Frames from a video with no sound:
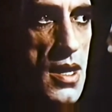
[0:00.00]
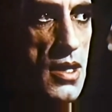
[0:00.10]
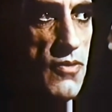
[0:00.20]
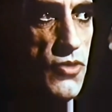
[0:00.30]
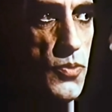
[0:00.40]

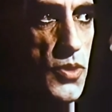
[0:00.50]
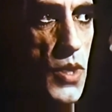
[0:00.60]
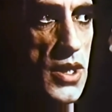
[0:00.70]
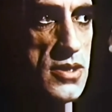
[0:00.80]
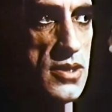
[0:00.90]
If you be
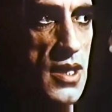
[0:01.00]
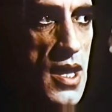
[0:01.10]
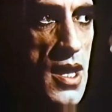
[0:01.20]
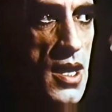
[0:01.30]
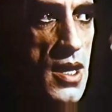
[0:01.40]
once
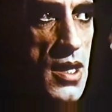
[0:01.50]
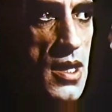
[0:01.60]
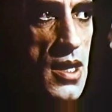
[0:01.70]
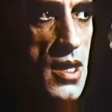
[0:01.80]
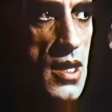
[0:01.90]
there,
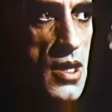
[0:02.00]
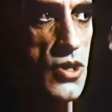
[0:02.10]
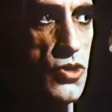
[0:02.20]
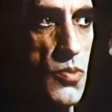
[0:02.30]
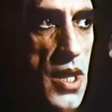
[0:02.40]

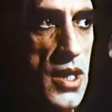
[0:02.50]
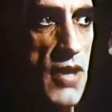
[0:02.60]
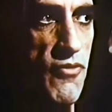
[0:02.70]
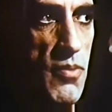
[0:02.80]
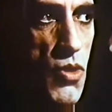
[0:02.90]
you may
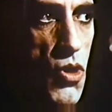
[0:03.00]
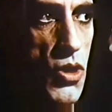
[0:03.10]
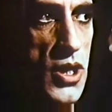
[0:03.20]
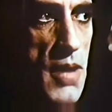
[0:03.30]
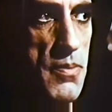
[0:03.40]
never
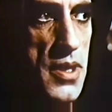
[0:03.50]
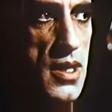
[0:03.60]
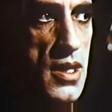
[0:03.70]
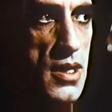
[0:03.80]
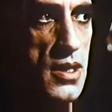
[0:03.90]
more come
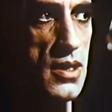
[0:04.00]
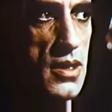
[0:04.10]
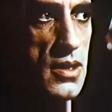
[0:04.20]
here.